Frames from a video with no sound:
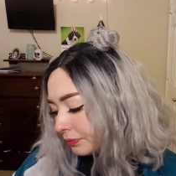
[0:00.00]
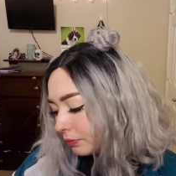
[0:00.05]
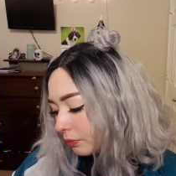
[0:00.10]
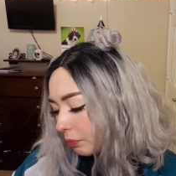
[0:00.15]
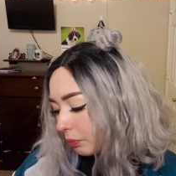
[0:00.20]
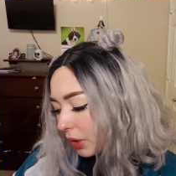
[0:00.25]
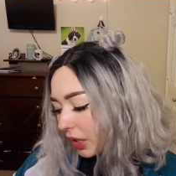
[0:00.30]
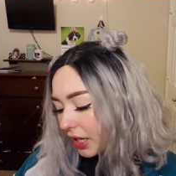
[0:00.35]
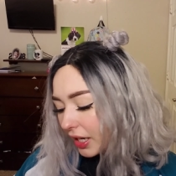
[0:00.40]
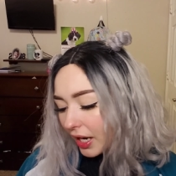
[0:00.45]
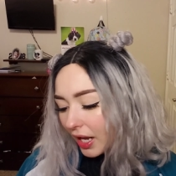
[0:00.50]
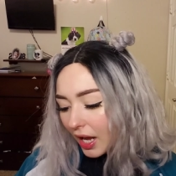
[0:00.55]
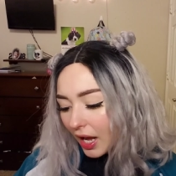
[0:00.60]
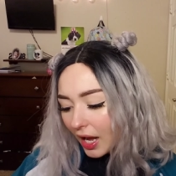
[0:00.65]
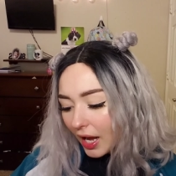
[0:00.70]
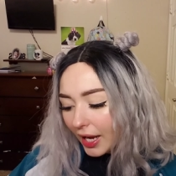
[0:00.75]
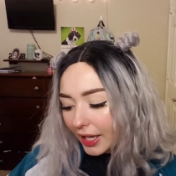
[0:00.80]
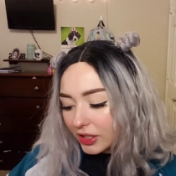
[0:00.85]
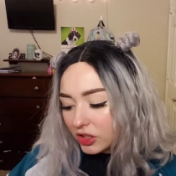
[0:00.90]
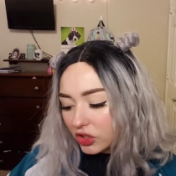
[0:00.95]
But
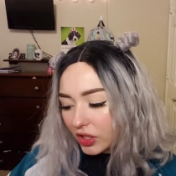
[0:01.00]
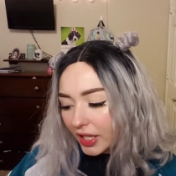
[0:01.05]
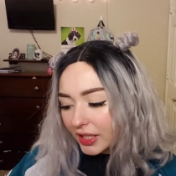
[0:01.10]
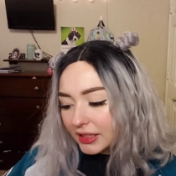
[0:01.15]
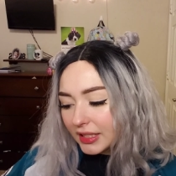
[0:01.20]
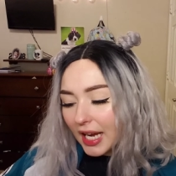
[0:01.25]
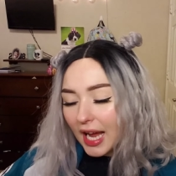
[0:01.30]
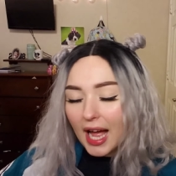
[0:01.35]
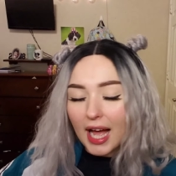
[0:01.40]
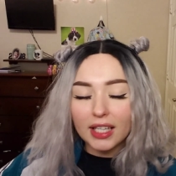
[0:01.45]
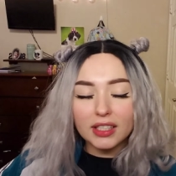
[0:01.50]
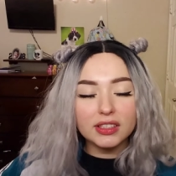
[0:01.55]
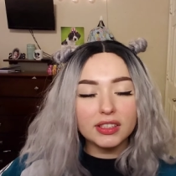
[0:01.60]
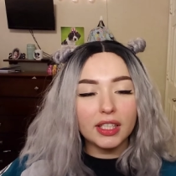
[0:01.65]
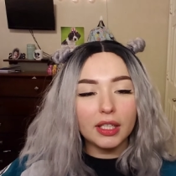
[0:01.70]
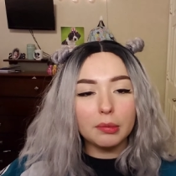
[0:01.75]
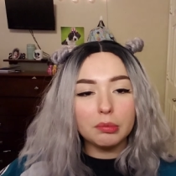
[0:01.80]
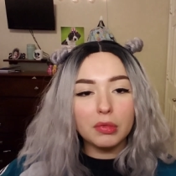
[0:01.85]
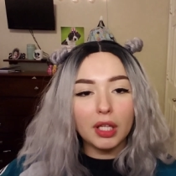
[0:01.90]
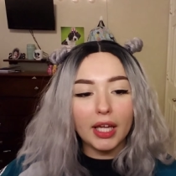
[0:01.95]
I tried to ask
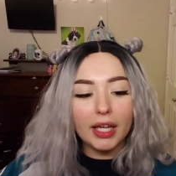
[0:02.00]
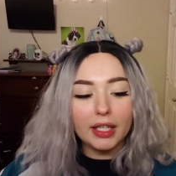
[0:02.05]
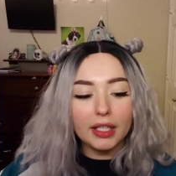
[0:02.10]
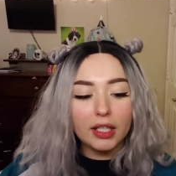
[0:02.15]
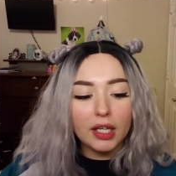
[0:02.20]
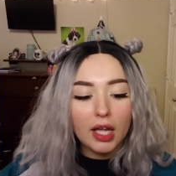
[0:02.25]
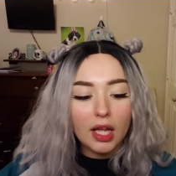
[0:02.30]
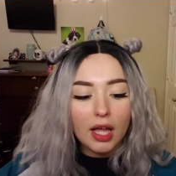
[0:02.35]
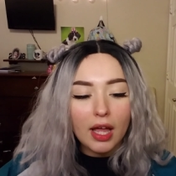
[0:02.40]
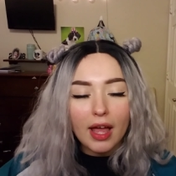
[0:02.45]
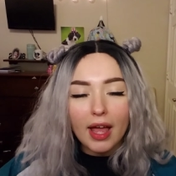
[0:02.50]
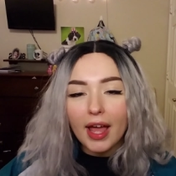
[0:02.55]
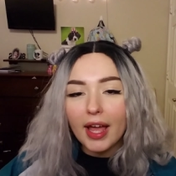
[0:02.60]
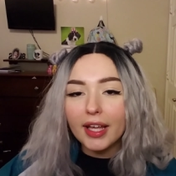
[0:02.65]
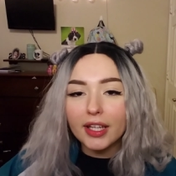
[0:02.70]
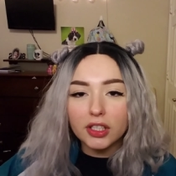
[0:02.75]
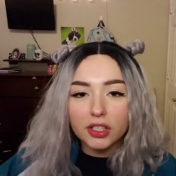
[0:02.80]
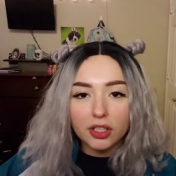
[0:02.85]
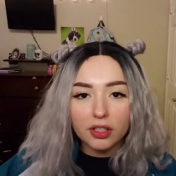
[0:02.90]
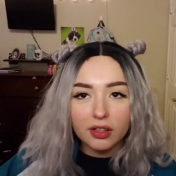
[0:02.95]
him, like,
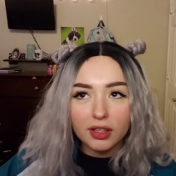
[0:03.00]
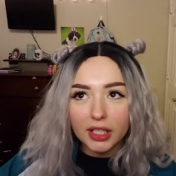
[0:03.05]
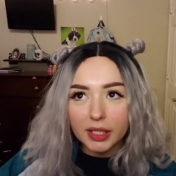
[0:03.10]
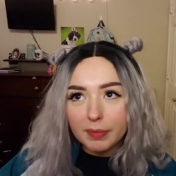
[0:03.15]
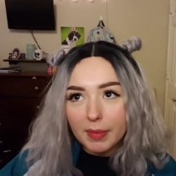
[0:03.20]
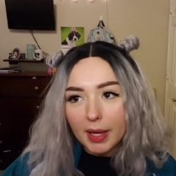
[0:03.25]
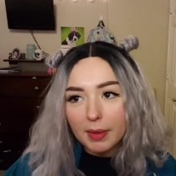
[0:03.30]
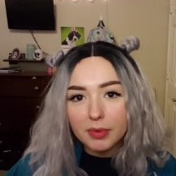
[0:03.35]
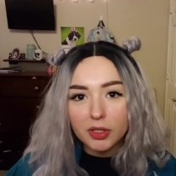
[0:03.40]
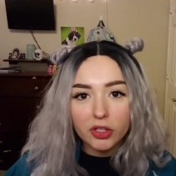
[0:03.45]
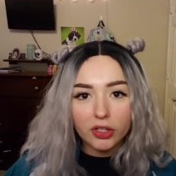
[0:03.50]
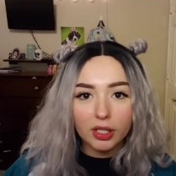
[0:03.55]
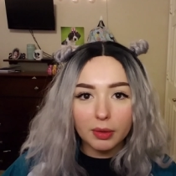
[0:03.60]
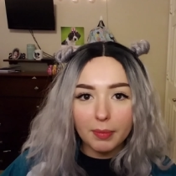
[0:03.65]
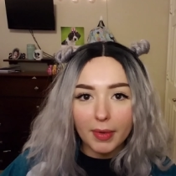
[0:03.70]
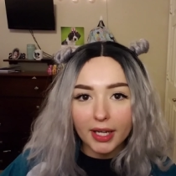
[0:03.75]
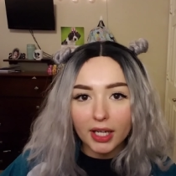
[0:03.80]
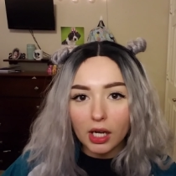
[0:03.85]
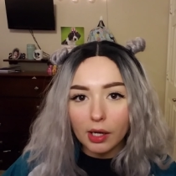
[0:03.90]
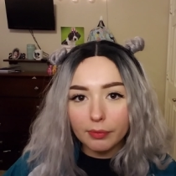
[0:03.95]
hey, do you think maybe you can
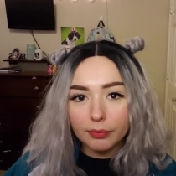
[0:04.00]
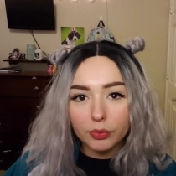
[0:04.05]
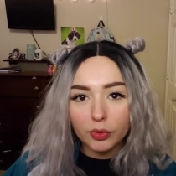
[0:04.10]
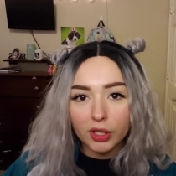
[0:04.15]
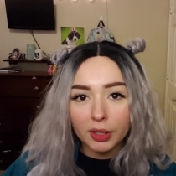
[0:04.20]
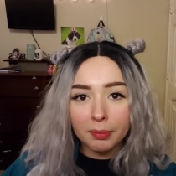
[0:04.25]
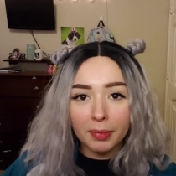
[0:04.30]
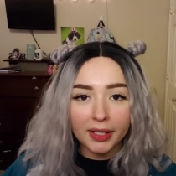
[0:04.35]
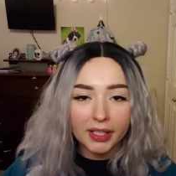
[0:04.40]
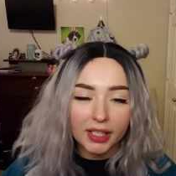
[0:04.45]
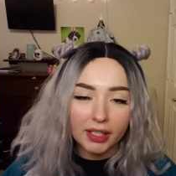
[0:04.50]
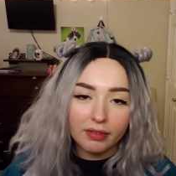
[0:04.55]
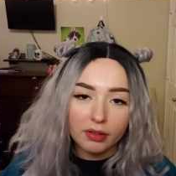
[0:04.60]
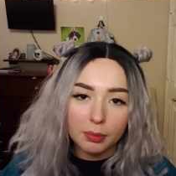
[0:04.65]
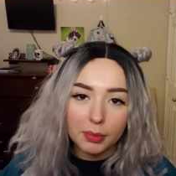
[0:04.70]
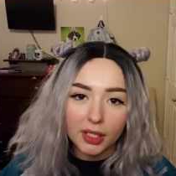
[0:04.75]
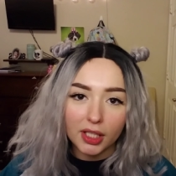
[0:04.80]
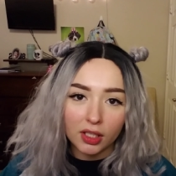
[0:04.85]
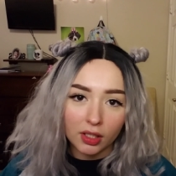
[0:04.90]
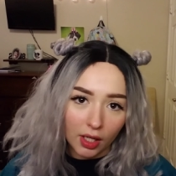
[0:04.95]
make up for it by giving
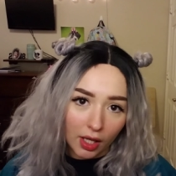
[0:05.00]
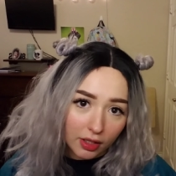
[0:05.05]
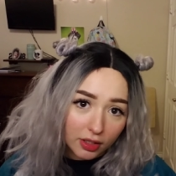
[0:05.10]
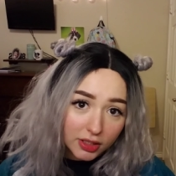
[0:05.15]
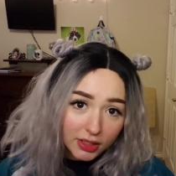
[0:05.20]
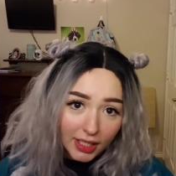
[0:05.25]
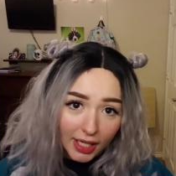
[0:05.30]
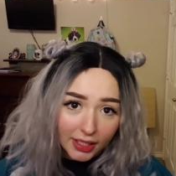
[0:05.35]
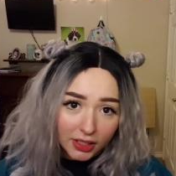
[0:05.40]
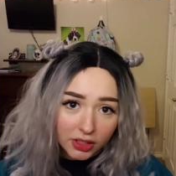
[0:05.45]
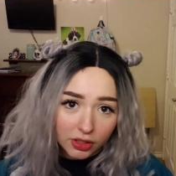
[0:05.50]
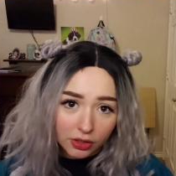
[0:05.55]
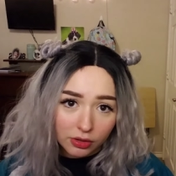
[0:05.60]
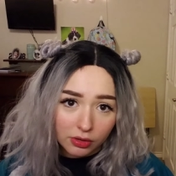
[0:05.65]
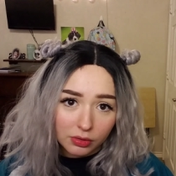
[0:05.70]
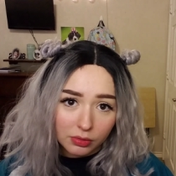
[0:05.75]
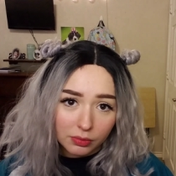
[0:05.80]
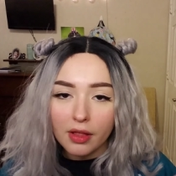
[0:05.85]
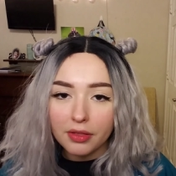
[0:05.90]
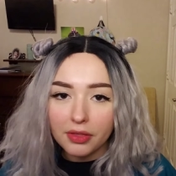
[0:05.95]
me another
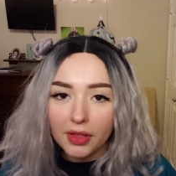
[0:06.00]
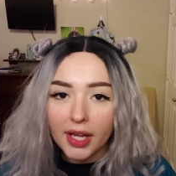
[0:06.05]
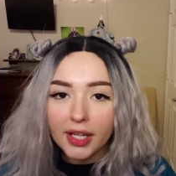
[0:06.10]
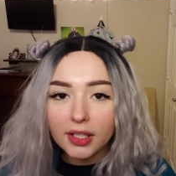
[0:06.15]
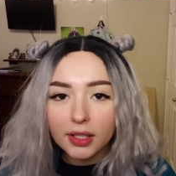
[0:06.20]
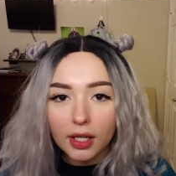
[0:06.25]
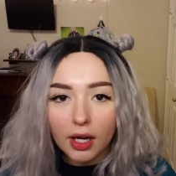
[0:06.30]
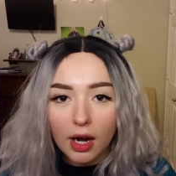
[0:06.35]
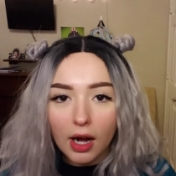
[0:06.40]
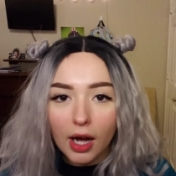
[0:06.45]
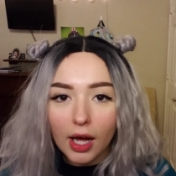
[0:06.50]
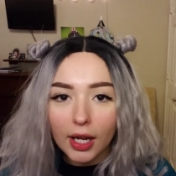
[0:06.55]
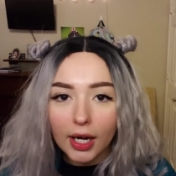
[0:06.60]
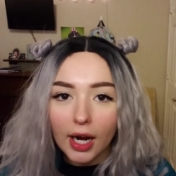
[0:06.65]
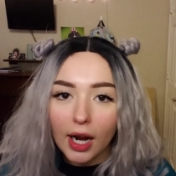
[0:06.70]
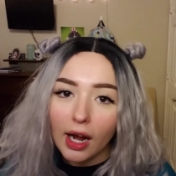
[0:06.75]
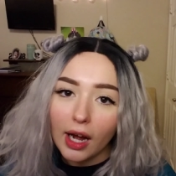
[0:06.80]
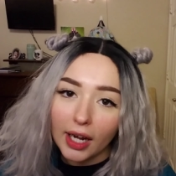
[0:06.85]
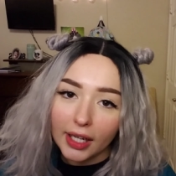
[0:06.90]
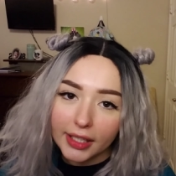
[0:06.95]
tattoo? Thank God
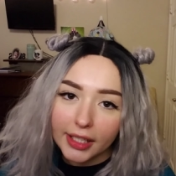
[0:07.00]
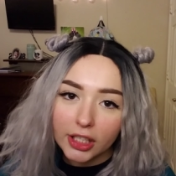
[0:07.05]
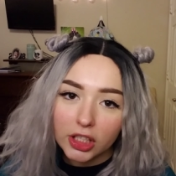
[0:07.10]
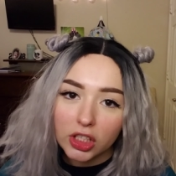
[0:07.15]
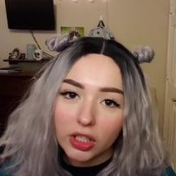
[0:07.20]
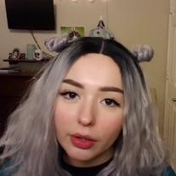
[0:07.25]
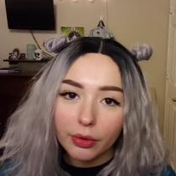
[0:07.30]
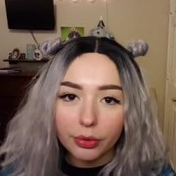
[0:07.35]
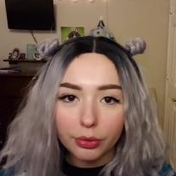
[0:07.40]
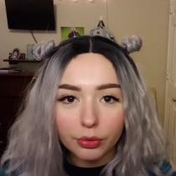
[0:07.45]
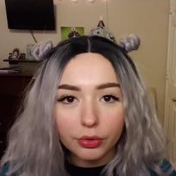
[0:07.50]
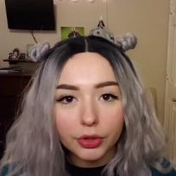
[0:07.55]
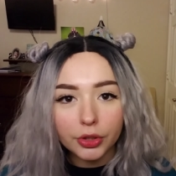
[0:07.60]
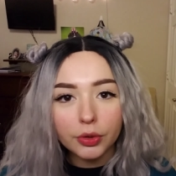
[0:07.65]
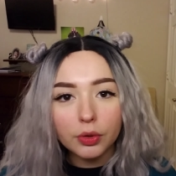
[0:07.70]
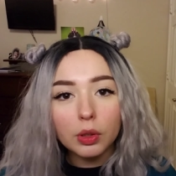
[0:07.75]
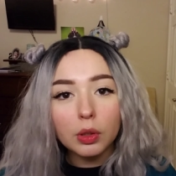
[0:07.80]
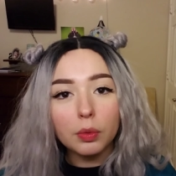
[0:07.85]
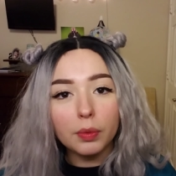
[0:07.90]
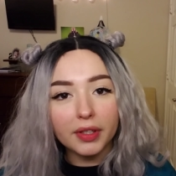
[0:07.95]
I didn't go
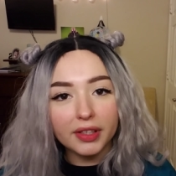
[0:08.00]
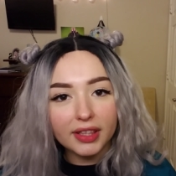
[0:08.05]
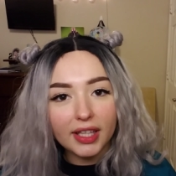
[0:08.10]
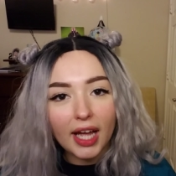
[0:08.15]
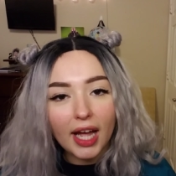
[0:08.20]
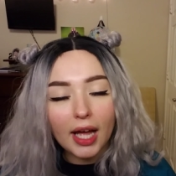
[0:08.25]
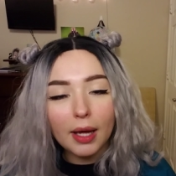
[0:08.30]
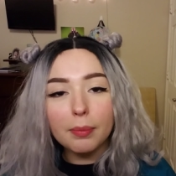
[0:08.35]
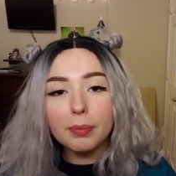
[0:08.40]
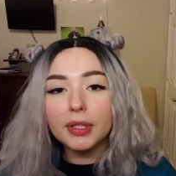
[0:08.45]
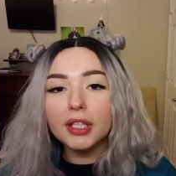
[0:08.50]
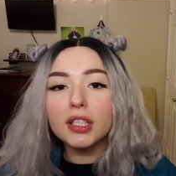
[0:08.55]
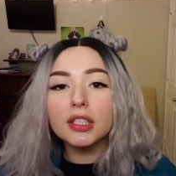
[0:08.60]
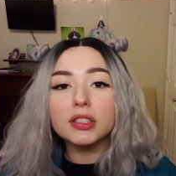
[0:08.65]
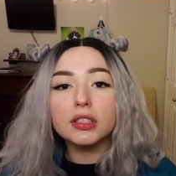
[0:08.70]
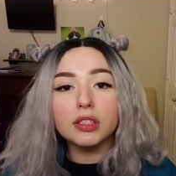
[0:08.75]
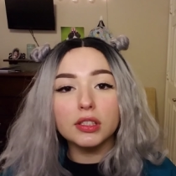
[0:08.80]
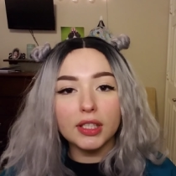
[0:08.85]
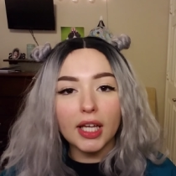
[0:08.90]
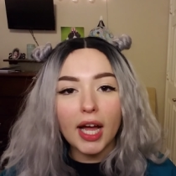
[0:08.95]
through with that,
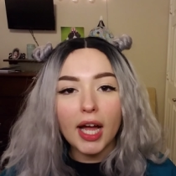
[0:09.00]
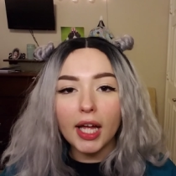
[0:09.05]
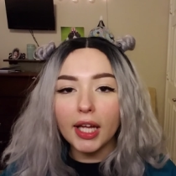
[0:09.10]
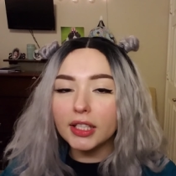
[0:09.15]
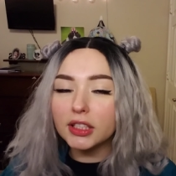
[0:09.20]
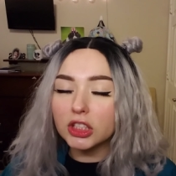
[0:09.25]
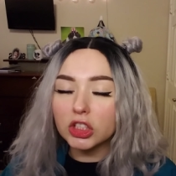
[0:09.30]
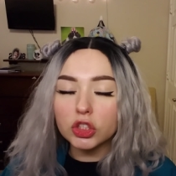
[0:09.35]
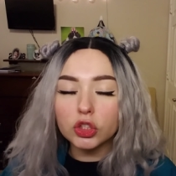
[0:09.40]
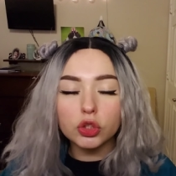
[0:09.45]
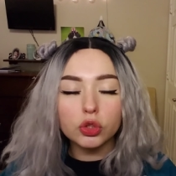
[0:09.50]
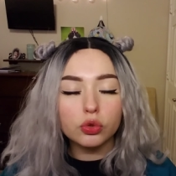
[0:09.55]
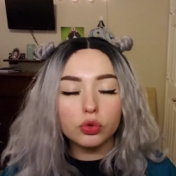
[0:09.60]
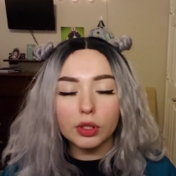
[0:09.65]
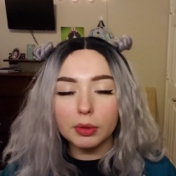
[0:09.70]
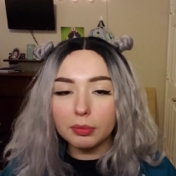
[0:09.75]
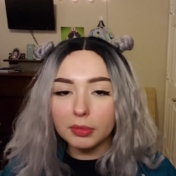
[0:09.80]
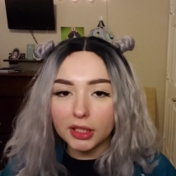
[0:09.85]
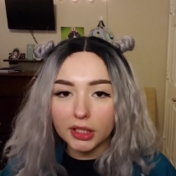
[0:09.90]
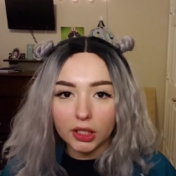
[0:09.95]
because that is
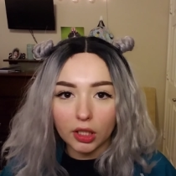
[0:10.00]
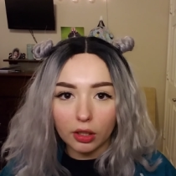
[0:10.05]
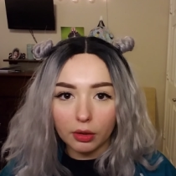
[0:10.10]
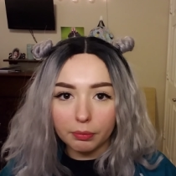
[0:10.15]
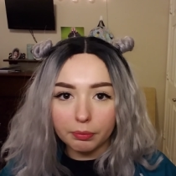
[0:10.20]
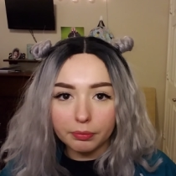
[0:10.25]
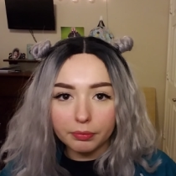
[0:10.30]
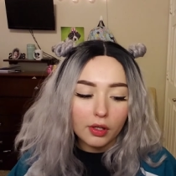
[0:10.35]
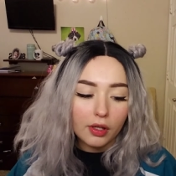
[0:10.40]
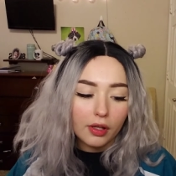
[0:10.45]
extremely dumb.